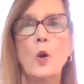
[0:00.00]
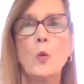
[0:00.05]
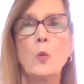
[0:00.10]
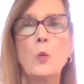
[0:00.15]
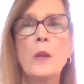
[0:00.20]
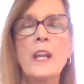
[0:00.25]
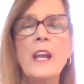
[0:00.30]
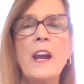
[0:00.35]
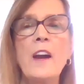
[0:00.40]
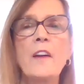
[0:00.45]

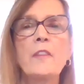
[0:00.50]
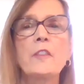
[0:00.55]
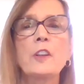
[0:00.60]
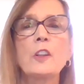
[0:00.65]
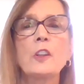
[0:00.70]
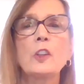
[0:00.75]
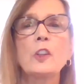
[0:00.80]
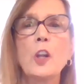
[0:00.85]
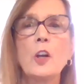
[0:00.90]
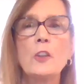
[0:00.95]
We have
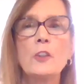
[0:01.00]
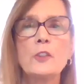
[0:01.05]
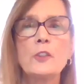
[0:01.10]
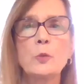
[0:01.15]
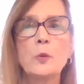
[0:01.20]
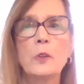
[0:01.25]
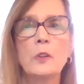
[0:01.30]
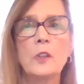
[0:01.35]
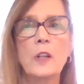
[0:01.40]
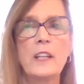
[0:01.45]
close
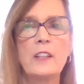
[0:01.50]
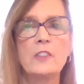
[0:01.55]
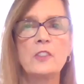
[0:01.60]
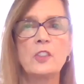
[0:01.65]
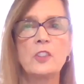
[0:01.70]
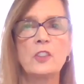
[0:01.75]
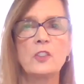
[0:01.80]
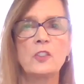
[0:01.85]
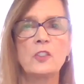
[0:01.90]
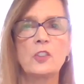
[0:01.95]

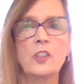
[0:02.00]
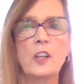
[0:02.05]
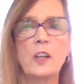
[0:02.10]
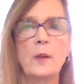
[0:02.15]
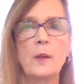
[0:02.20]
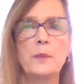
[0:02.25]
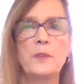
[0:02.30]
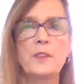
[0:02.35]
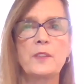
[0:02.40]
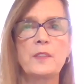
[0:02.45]

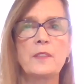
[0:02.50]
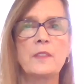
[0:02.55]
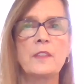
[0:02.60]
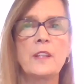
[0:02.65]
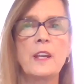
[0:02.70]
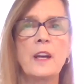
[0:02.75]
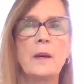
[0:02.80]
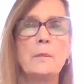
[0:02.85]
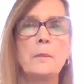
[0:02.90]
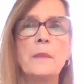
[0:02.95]
relationships
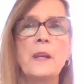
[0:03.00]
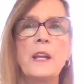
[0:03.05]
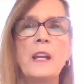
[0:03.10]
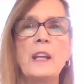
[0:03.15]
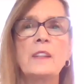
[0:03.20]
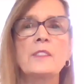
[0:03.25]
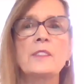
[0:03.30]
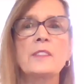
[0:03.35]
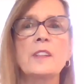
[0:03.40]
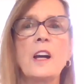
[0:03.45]
that
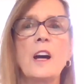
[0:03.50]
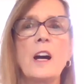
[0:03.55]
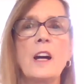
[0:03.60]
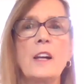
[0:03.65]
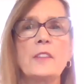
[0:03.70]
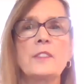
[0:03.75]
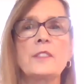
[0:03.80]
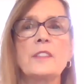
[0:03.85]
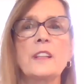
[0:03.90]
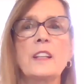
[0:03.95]
makes
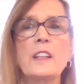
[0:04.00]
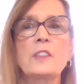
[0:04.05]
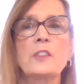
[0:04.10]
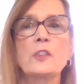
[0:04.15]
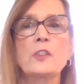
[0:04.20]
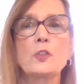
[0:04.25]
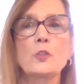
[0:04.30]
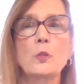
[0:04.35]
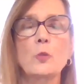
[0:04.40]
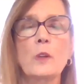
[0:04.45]
us
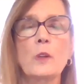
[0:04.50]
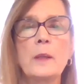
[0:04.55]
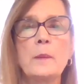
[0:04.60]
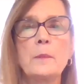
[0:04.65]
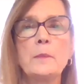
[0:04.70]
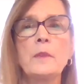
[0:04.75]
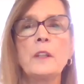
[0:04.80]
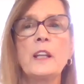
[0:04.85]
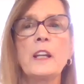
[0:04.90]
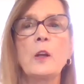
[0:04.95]

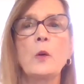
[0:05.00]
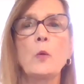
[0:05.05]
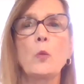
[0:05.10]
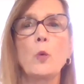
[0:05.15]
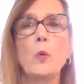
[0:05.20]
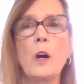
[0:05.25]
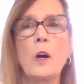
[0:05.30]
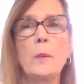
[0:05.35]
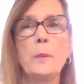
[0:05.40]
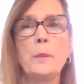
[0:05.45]
extremely
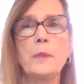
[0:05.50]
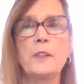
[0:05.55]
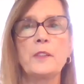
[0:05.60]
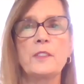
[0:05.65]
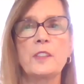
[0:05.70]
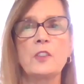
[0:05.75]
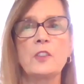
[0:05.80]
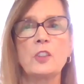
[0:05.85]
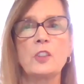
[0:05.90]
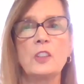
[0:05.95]
well
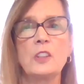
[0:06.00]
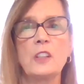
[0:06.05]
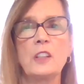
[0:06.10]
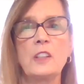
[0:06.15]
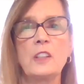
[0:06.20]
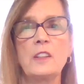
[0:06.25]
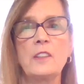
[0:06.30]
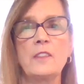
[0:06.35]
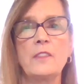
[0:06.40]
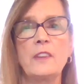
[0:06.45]
positioned
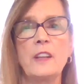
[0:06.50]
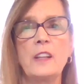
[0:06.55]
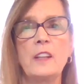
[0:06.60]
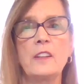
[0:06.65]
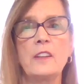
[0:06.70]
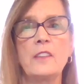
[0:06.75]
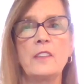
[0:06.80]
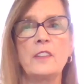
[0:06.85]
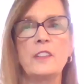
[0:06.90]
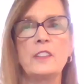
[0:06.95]
in the
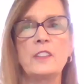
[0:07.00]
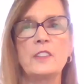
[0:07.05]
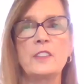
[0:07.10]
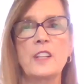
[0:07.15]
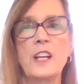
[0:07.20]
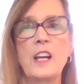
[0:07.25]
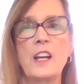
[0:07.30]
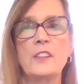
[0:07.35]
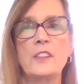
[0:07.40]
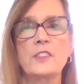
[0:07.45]
event of a
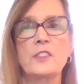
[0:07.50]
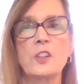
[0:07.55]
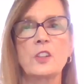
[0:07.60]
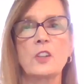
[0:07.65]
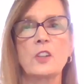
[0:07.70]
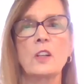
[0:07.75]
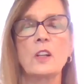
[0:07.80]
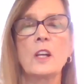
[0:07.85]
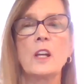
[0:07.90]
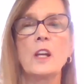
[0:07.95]

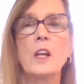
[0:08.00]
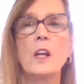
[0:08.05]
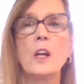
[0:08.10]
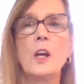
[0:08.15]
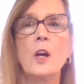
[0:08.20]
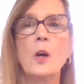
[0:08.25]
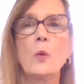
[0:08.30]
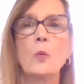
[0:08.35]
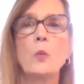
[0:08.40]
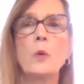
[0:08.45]
disaster.
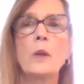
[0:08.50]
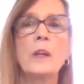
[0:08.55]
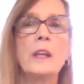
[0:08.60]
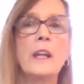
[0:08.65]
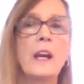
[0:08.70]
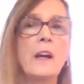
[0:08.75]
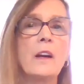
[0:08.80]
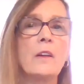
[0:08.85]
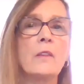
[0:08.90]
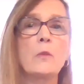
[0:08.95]
We
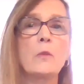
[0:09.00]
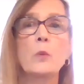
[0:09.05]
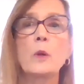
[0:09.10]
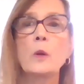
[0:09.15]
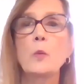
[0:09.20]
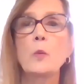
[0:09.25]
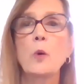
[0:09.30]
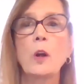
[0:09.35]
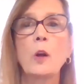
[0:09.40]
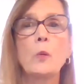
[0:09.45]

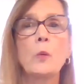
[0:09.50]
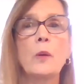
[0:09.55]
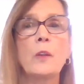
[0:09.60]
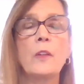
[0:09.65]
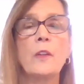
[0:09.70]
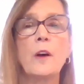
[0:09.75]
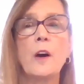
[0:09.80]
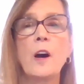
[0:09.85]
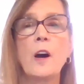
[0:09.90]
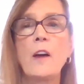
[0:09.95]
work with
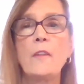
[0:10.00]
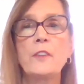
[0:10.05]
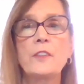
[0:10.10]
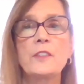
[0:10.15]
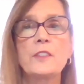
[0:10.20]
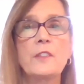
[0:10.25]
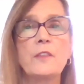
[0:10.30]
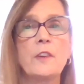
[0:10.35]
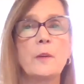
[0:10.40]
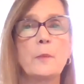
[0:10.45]
the
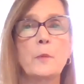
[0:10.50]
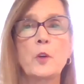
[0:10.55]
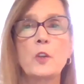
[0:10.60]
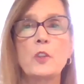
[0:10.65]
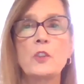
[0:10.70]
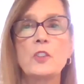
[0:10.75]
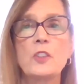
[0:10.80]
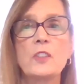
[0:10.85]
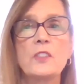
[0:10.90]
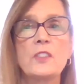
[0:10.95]
Office of
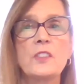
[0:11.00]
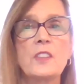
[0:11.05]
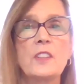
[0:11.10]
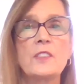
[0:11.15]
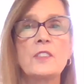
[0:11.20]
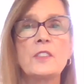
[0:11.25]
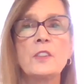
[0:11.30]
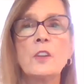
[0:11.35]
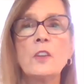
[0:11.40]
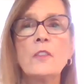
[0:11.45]
Emergency
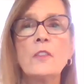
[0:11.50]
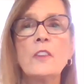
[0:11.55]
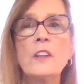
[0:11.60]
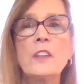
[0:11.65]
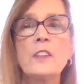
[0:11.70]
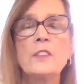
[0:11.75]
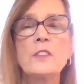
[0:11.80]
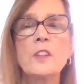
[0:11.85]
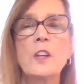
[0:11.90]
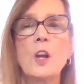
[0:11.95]

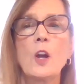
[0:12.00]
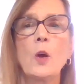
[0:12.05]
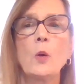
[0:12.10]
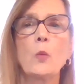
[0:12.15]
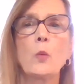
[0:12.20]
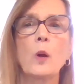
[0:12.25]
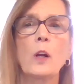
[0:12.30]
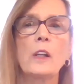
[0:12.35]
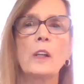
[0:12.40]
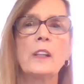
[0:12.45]
Service.
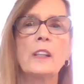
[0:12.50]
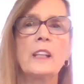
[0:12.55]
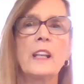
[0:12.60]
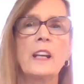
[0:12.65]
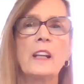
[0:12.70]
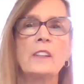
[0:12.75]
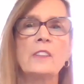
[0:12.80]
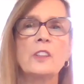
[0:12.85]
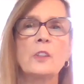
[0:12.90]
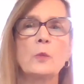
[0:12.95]
We're
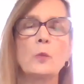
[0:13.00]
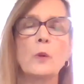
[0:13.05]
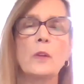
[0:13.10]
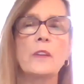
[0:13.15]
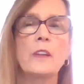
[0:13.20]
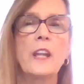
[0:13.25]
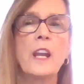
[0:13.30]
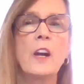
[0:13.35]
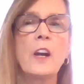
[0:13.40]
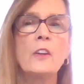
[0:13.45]
connected
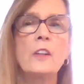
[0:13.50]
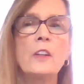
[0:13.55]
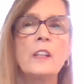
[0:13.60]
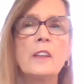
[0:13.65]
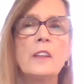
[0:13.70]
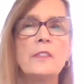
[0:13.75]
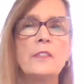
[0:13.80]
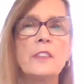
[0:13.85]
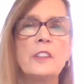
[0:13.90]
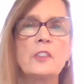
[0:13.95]
with county
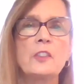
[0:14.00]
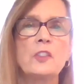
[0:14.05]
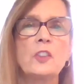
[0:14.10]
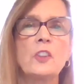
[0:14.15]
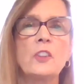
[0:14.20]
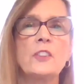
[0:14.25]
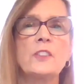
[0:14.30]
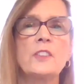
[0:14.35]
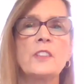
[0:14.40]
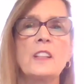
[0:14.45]

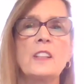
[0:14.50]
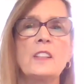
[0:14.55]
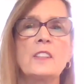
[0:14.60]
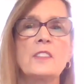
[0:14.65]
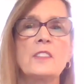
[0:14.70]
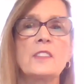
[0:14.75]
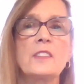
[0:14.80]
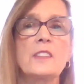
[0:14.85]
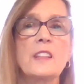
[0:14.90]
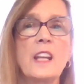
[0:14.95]
officials and
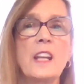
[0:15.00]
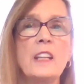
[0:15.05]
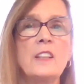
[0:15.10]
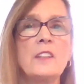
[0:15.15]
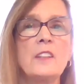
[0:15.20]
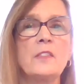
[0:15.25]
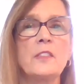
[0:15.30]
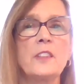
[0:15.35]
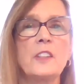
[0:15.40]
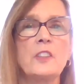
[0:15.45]
state
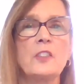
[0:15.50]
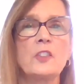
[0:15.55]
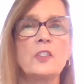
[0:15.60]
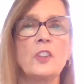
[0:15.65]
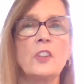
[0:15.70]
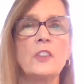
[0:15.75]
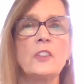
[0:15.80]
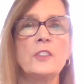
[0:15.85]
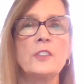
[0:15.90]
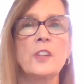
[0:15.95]

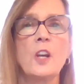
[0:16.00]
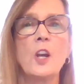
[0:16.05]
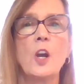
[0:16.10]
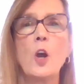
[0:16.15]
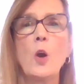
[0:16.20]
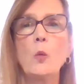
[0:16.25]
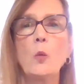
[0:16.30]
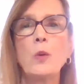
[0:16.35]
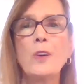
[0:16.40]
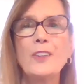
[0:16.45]
officials.
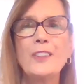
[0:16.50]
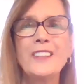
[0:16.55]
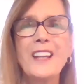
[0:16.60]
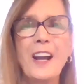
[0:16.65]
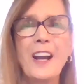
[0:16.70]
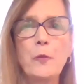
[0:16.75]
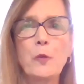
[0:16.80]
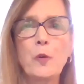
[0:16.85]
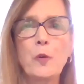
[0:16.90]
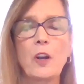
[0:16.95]
We're
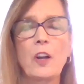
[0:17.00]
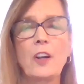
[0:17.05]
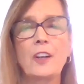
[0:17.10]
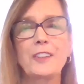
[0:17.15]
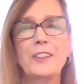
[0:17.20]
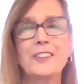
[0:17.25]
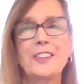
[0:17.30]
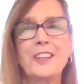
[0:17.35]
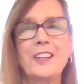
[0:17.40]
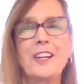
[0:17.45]

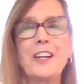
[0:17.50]
networked.